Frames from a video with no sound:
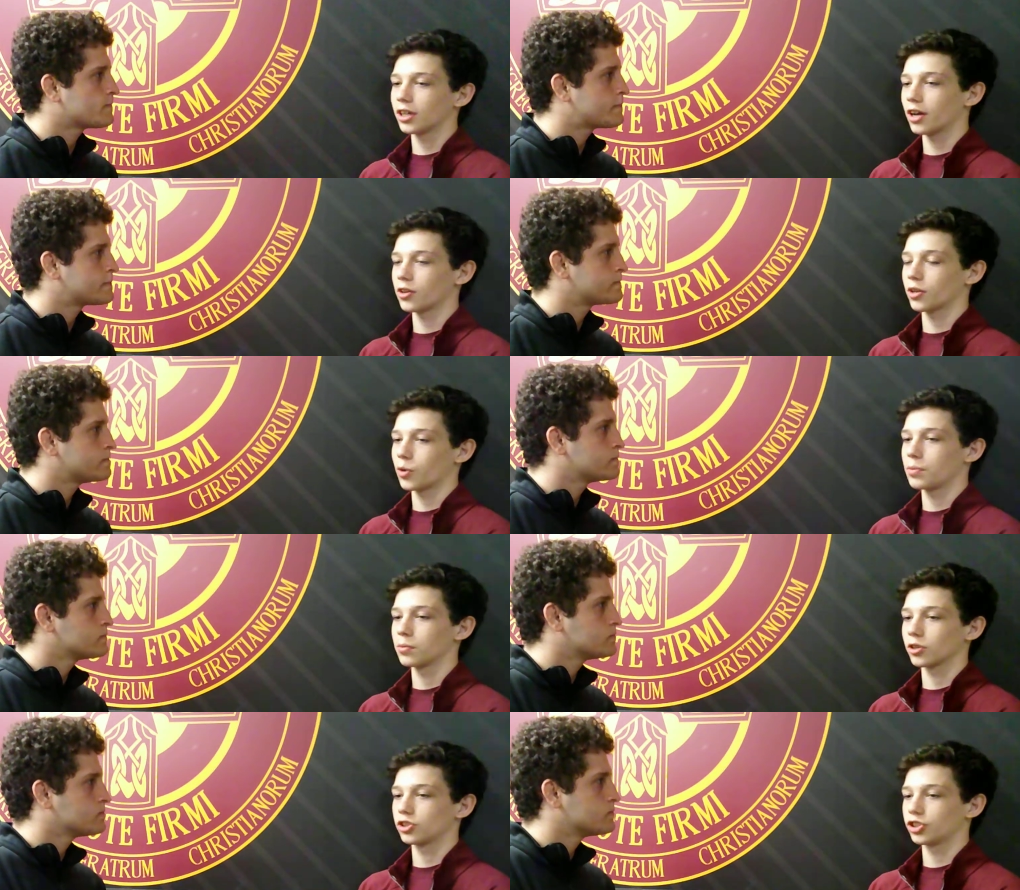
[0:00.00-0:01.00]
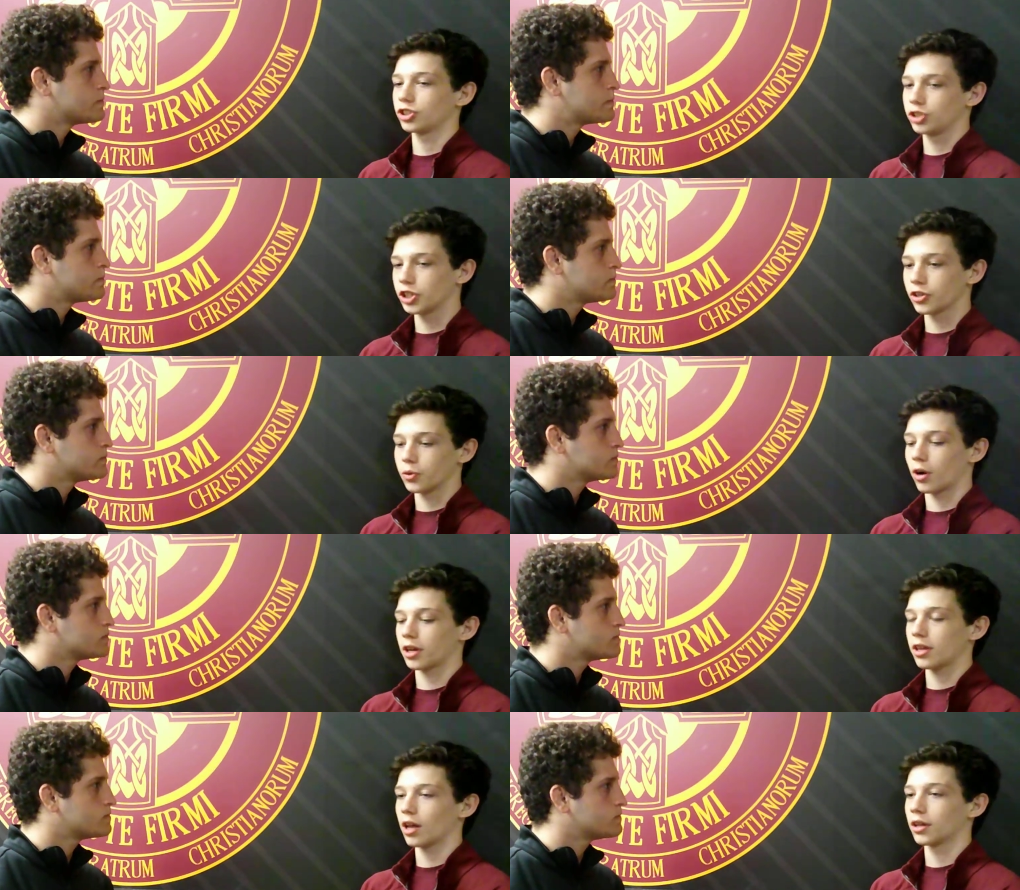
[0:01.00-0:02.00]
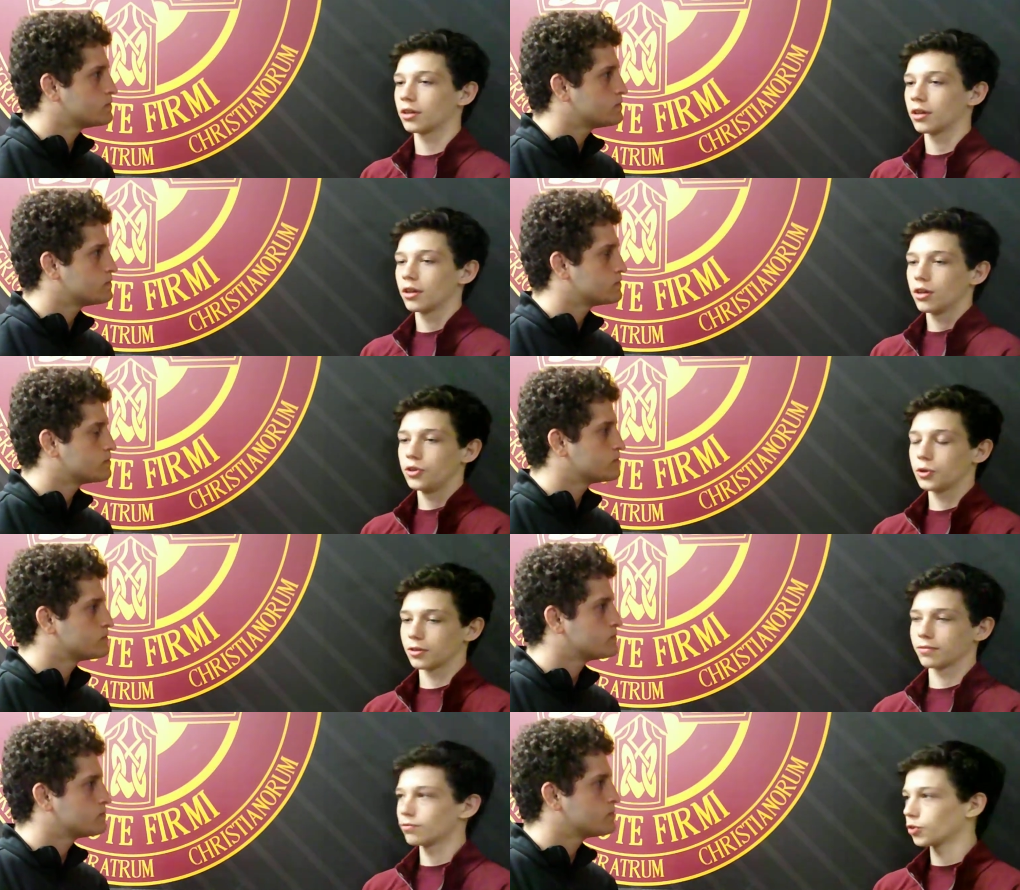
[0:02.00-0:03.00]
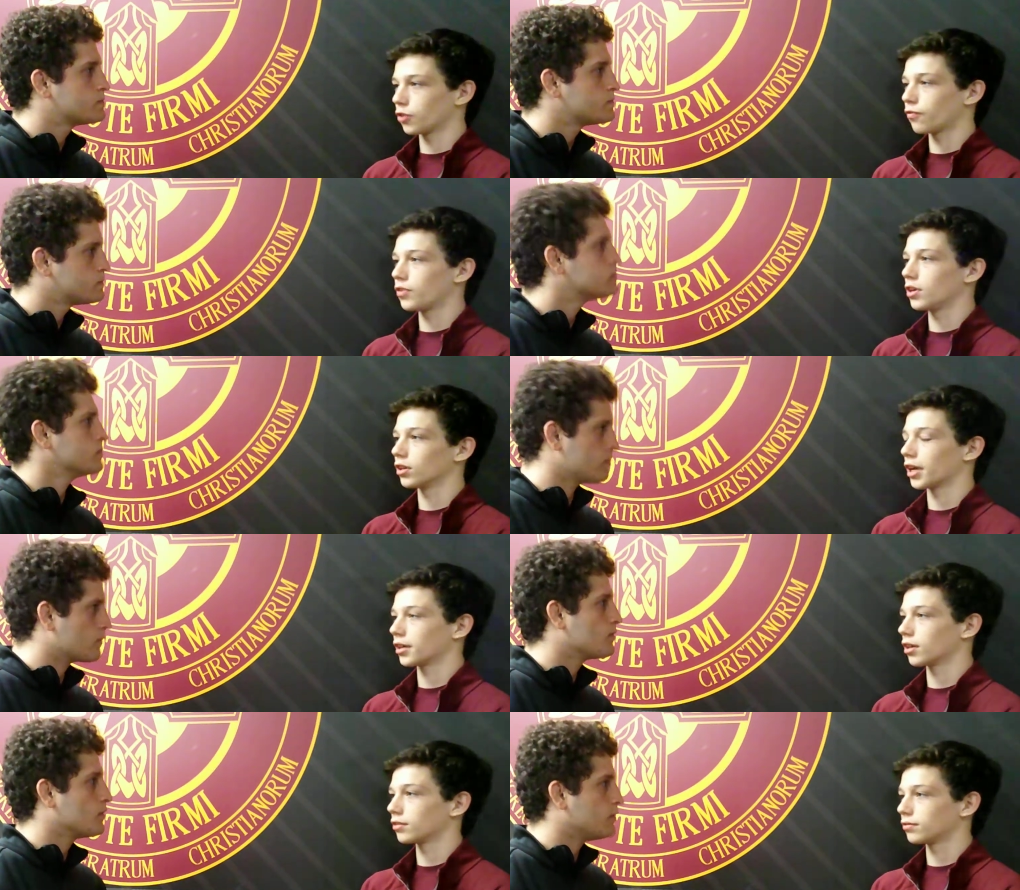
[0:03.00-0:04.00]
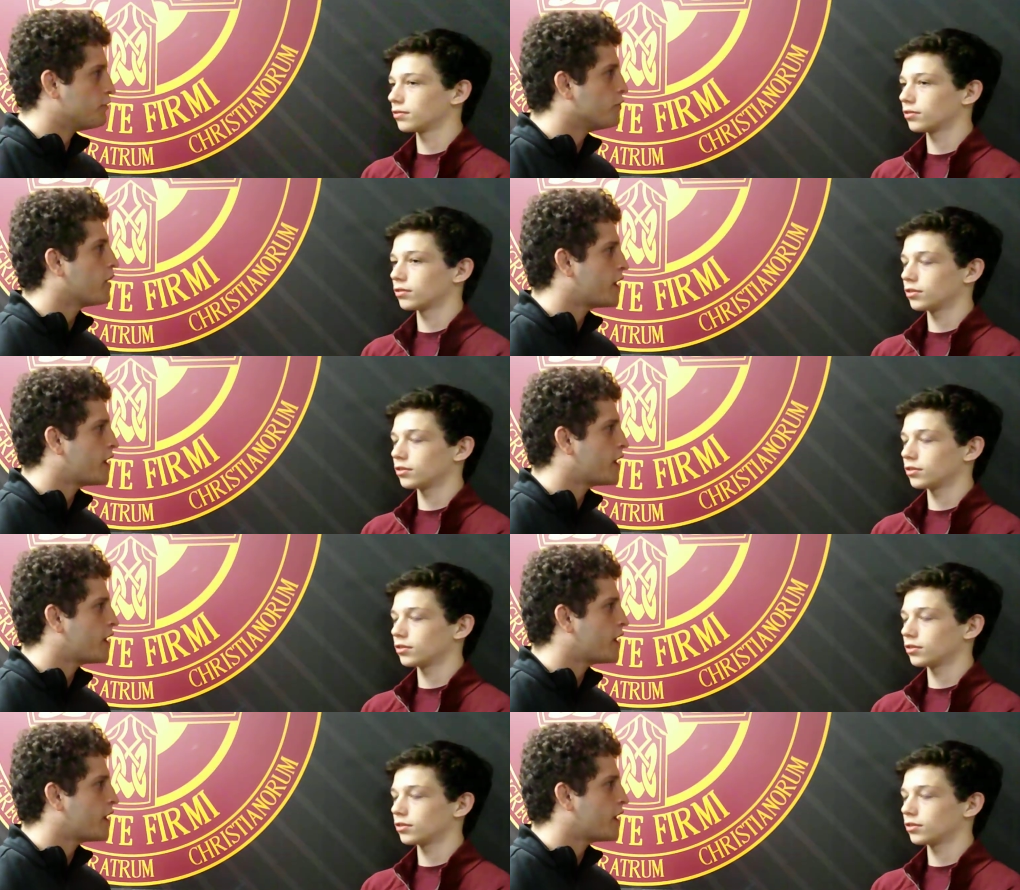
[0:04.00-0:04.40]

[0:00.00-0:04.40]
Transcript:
Speaker 1: I know that when people are cheering you on and yelling, you can really feel like a you feel that